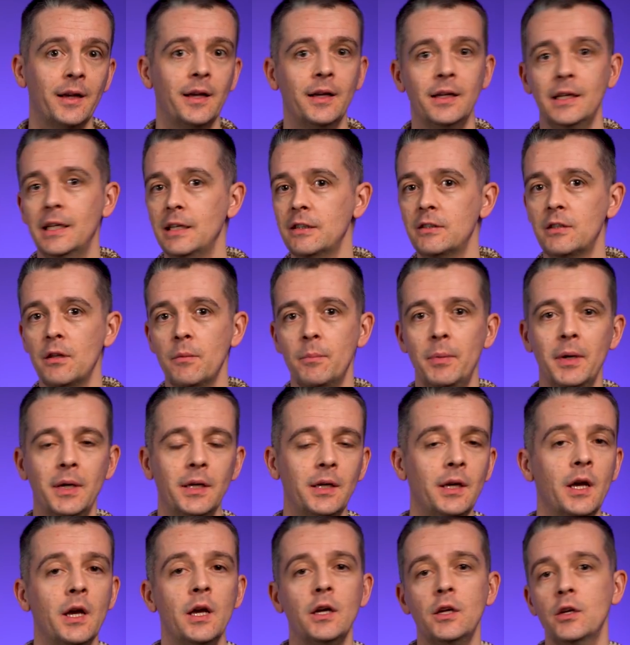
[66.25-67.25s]
It needs to
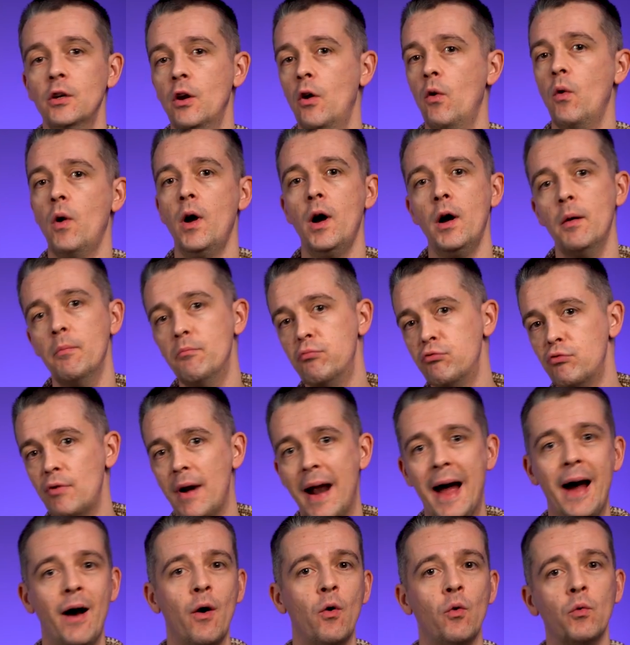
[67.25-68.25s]
be, you know, a
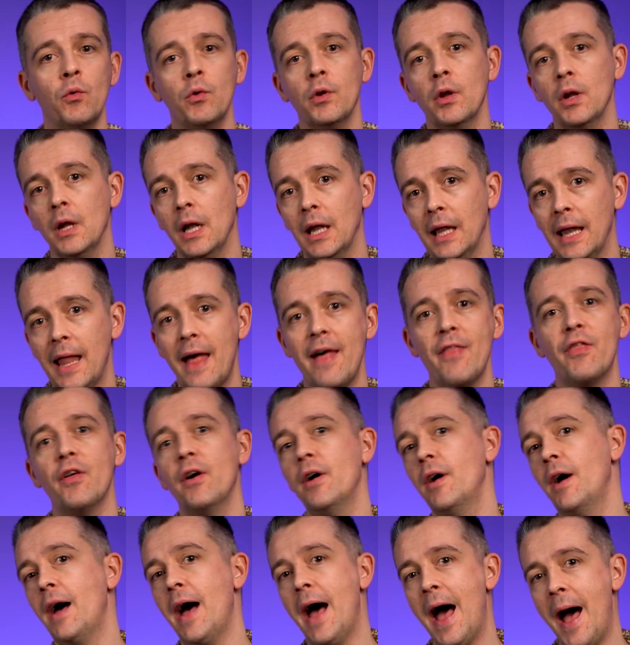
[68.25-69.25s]
brown
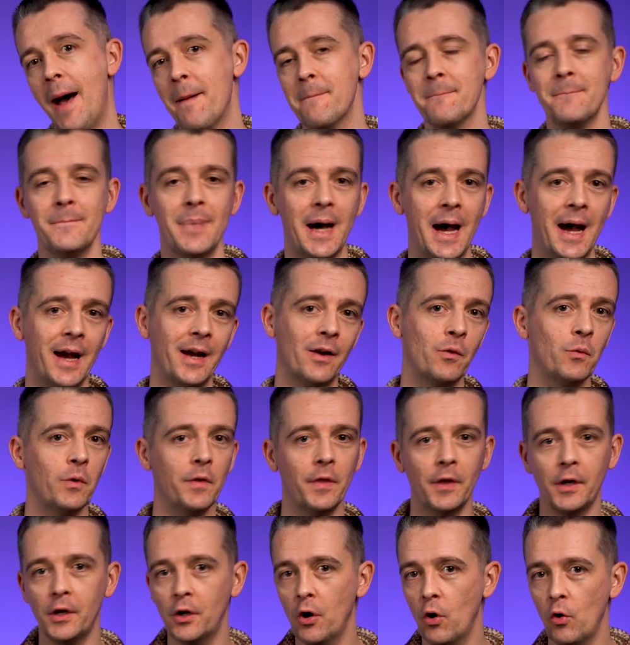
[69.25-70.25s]
leather handbag
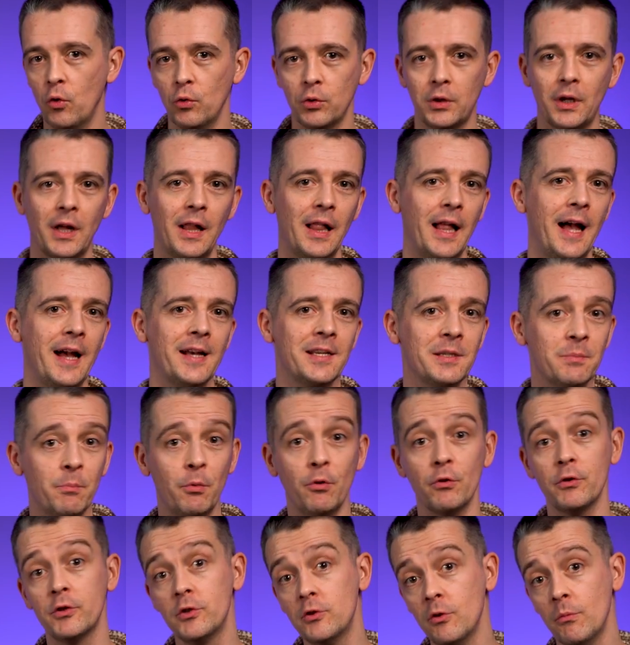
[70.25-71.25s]
with a gold clasp
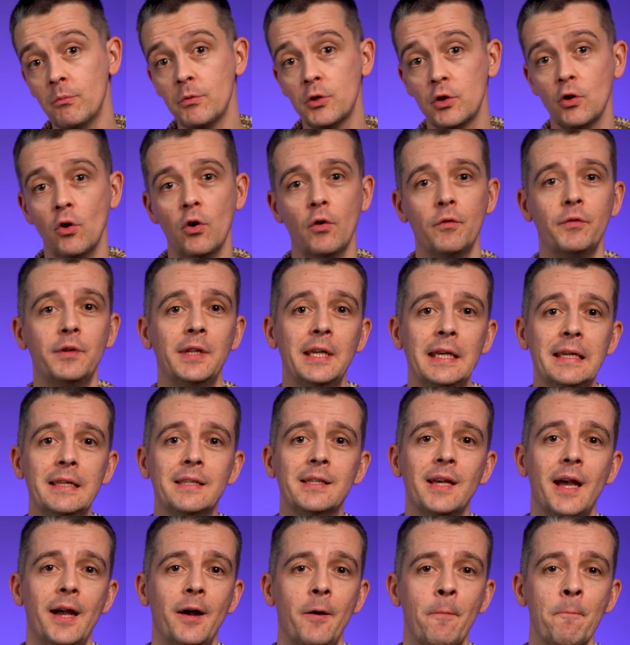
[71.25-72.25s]
or some sort of
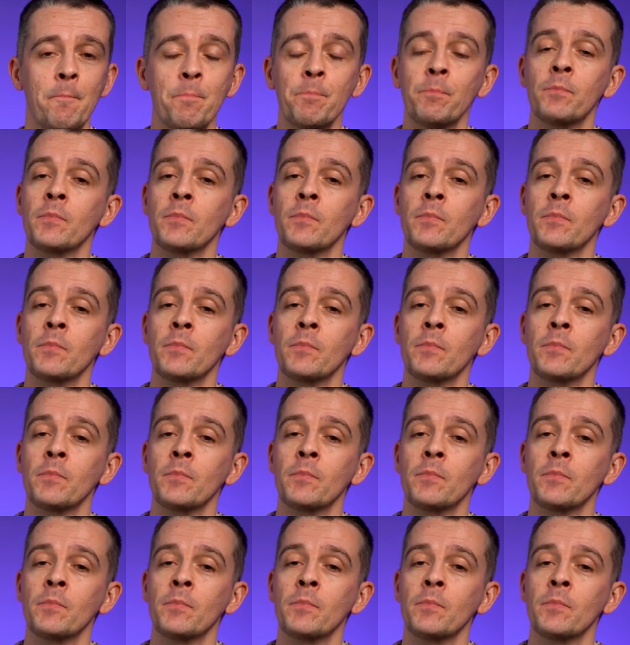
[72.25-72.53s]
detail.